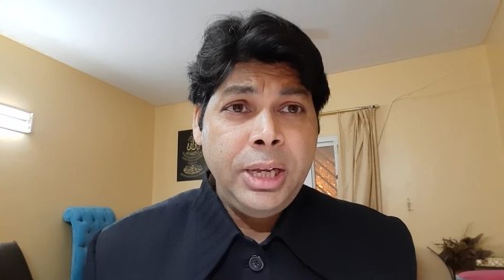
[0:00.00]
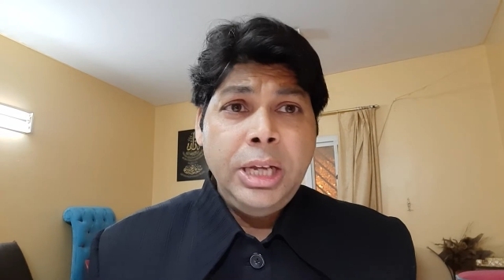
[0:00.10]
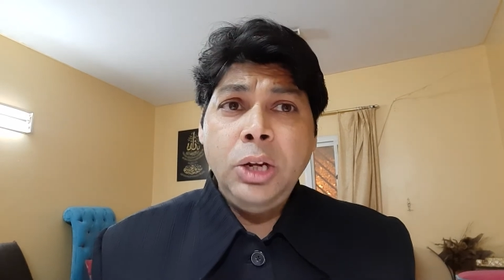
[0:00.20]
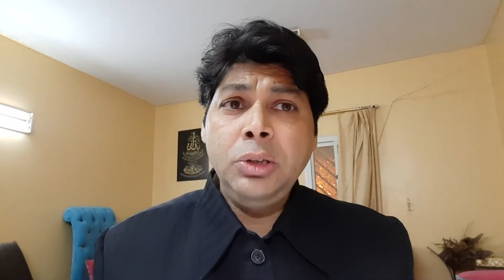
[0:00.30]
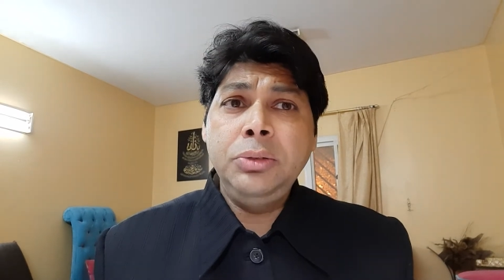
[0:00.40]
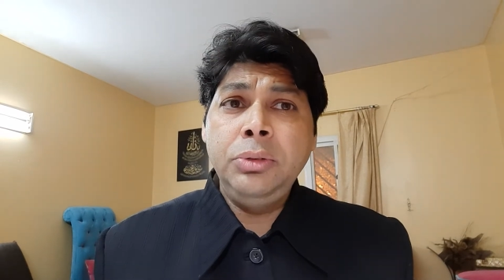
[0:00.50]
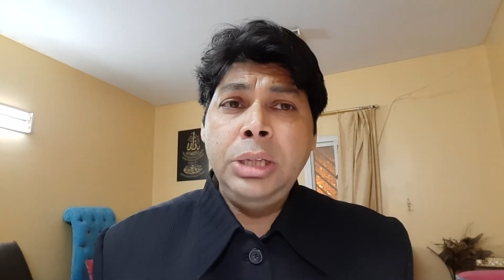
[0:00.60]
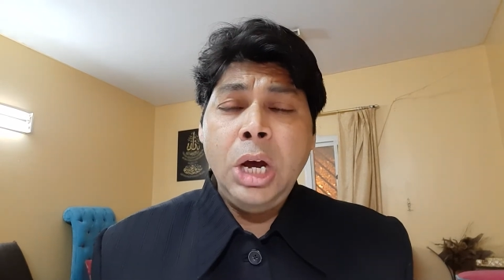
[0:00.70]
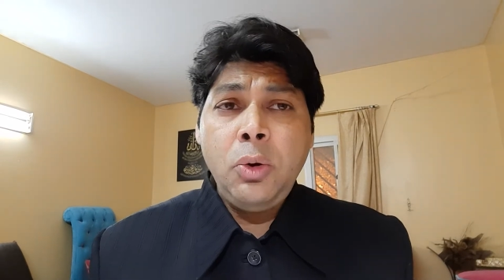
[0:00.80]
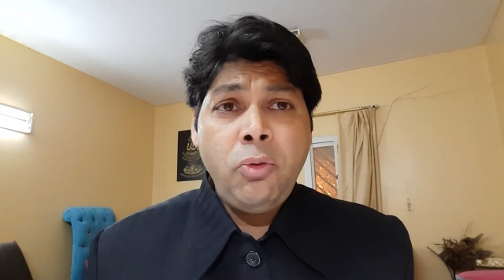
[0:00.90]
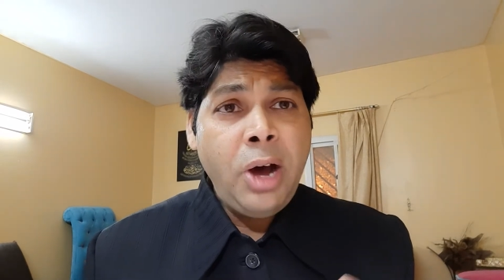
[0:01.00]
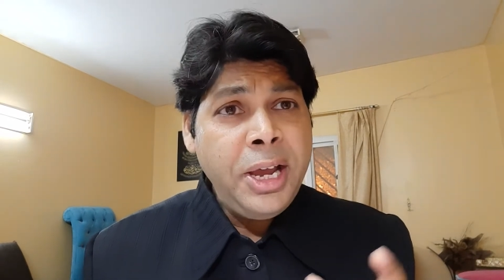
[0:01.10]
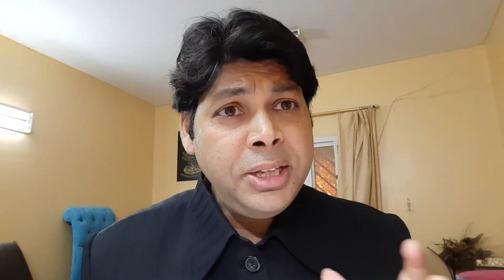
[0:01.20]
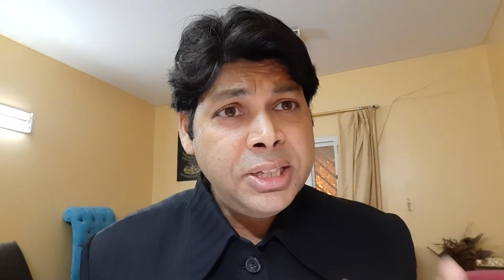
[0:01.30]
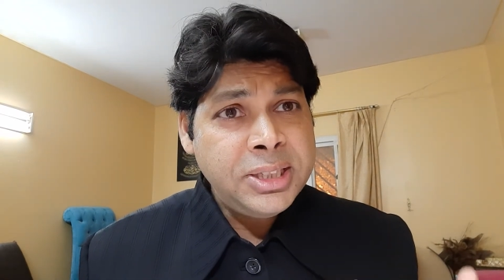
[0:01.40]
Now
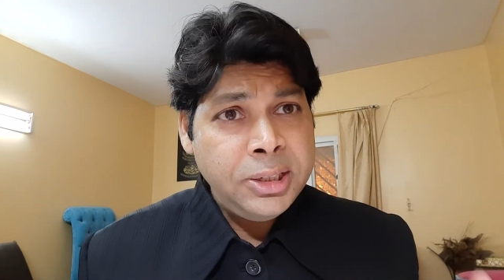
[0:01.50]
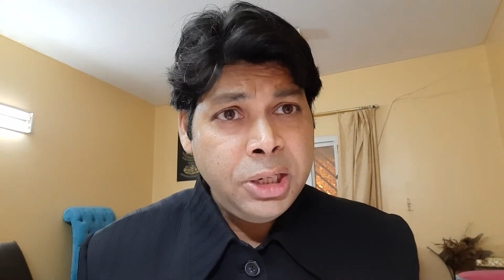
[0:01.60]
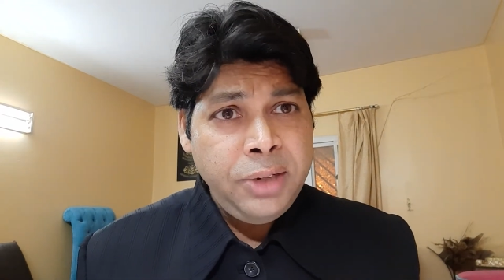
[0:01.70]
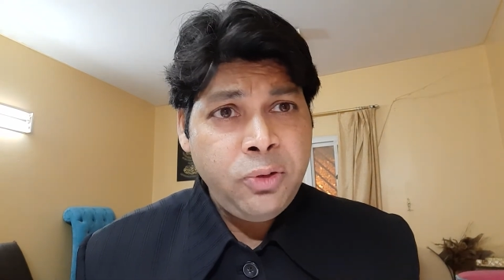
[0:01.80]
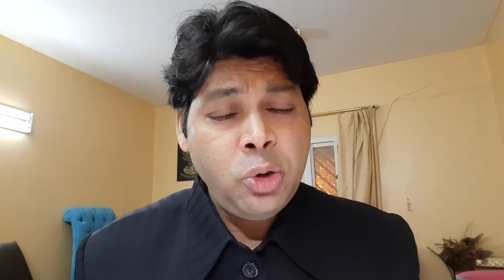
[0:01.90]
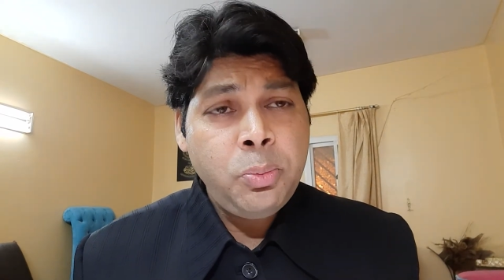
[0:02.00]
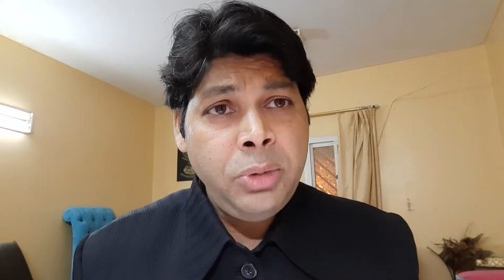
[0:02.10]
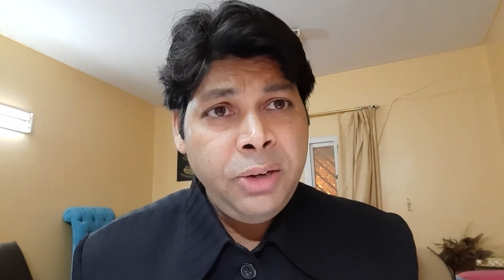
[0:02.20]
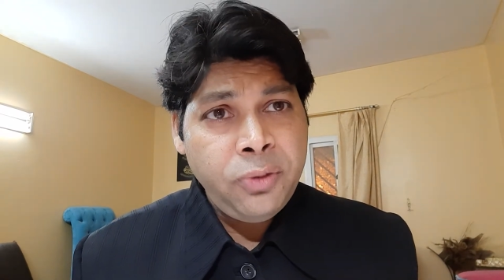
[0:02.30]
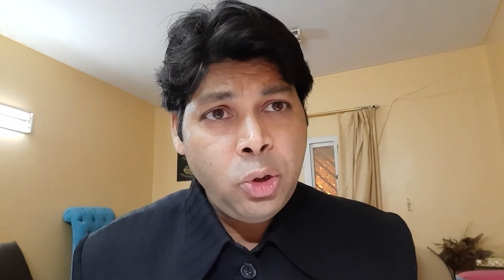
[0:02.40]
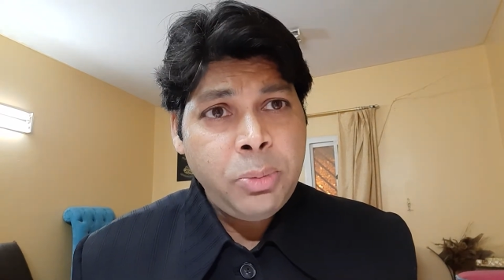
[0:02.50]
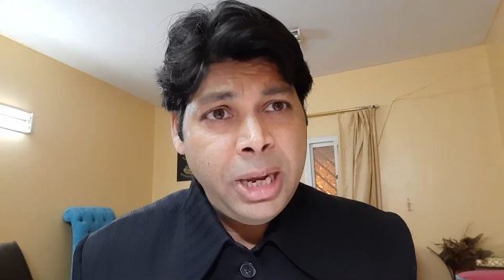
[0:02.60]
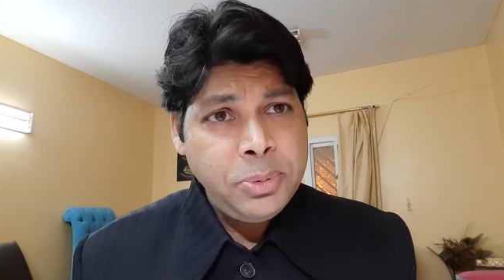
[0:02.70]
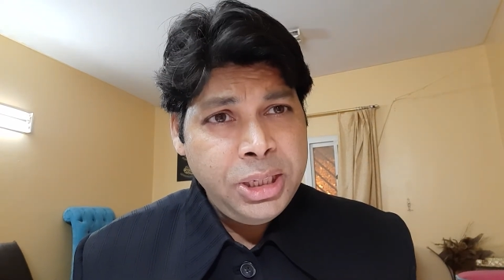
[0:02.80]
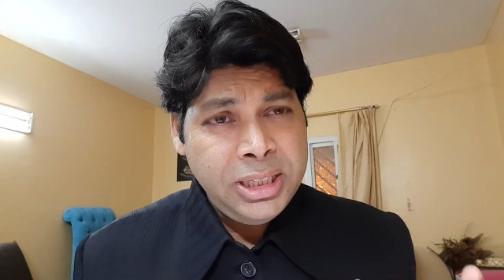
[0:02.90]
why this sentinel lymph node
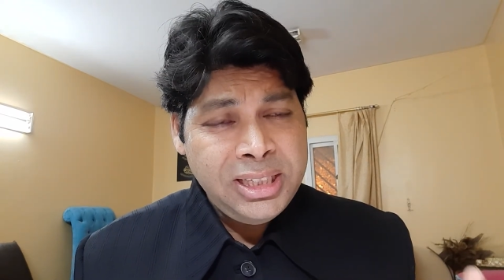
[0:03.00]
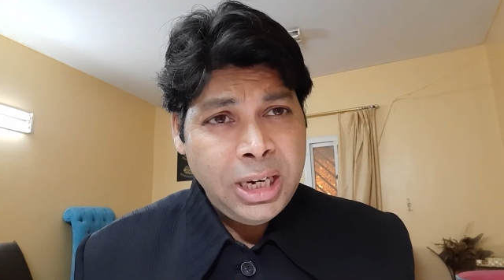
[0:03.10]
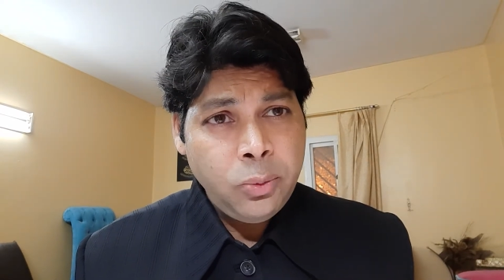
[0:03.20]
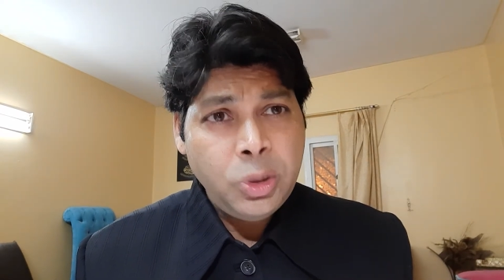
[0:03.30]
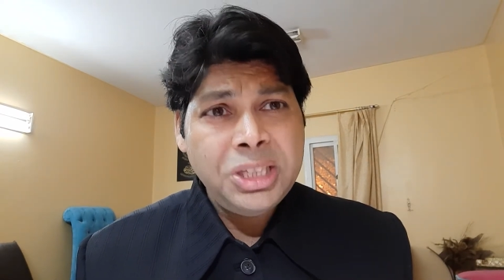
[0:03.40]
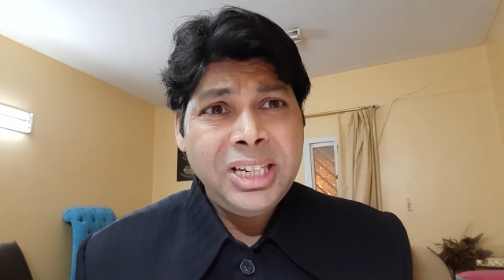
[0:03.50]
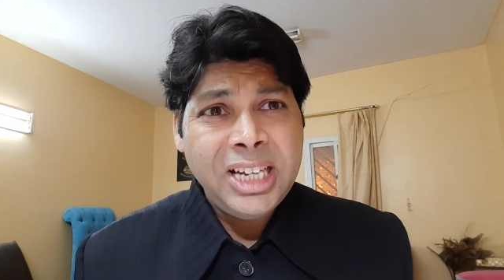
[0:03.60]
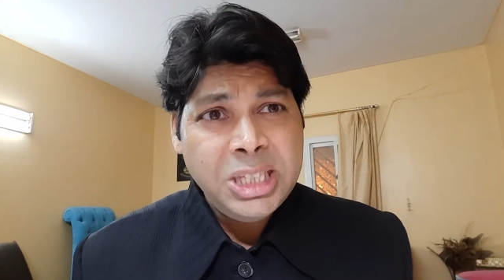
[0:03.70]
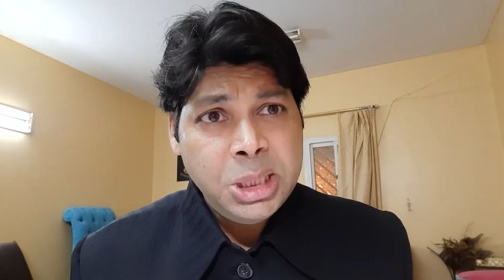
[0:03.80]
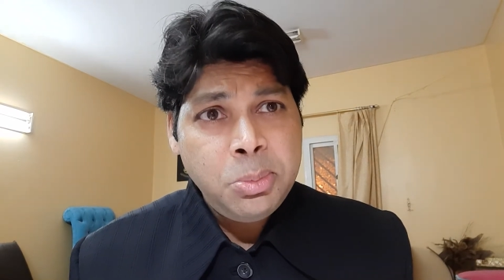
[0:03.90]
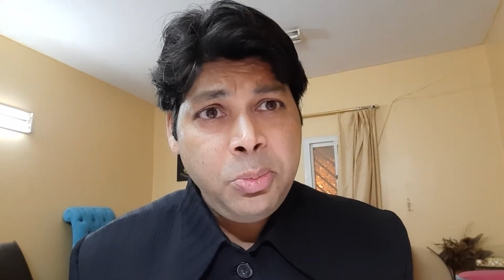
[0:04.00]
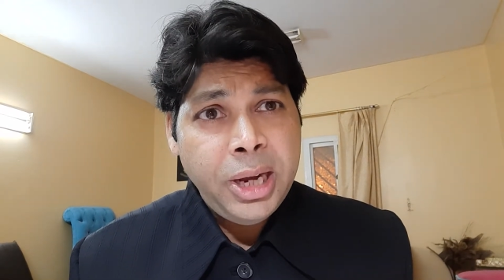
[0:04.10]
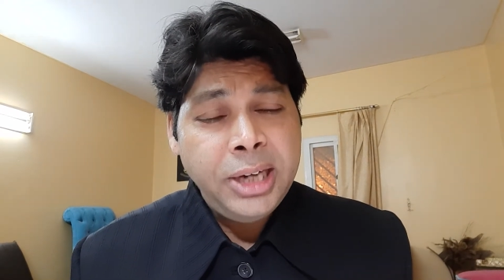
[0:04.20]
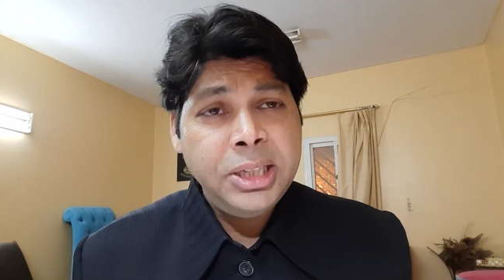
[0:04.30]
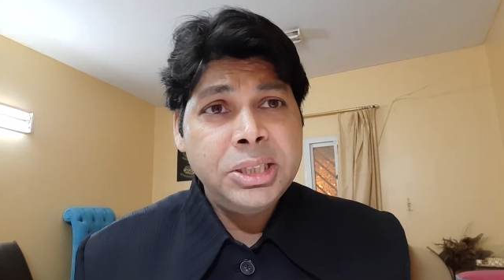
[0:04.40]
biopsy is done? What is the concept
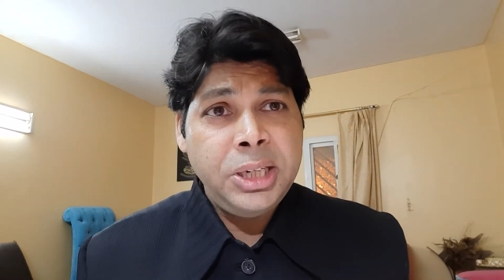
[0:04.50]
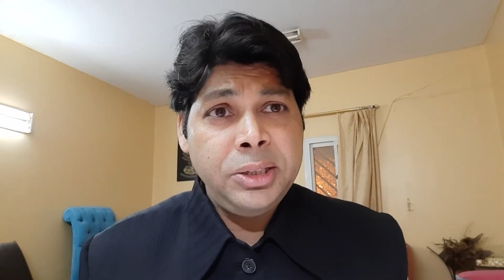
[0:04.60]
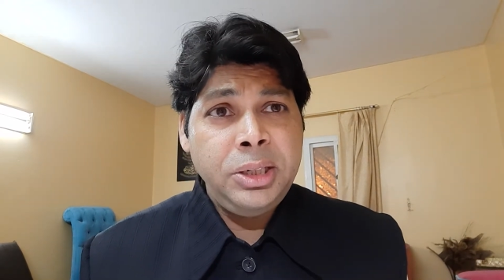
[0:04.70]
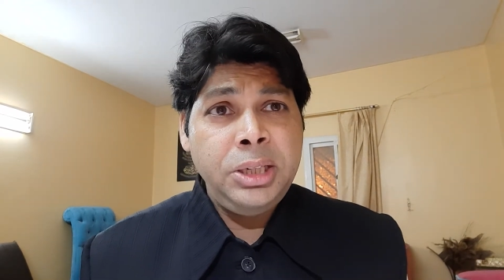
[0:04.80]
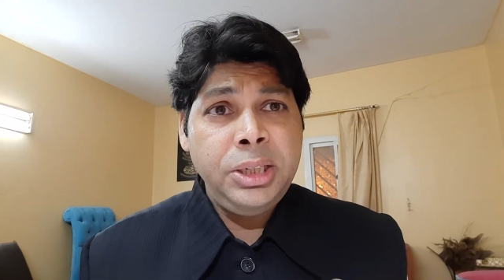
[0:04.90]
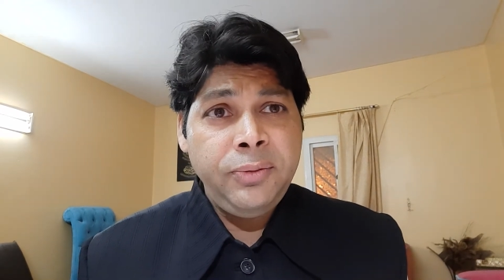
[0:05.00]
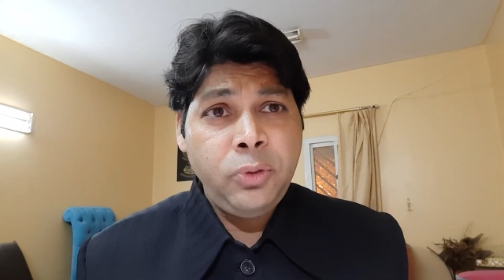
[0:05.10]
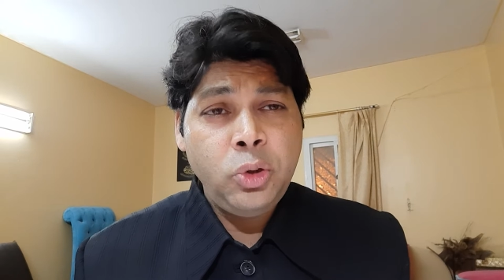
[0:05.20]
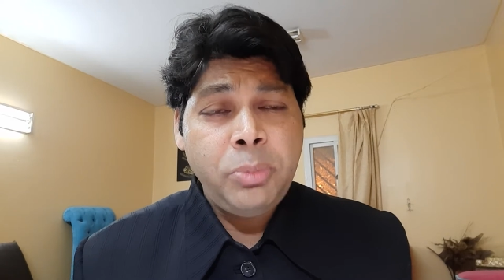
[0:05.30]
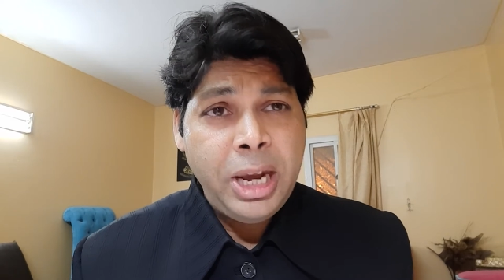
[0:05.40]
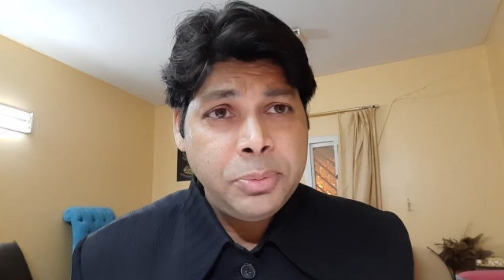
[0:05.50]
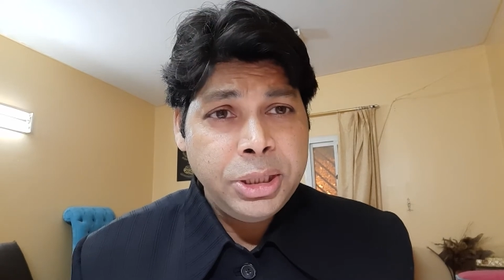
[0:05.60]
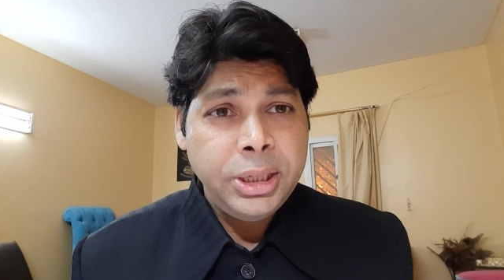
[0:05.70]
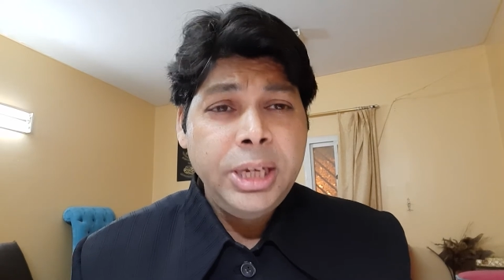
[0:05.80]
behind the sentinel lymph node biopsy?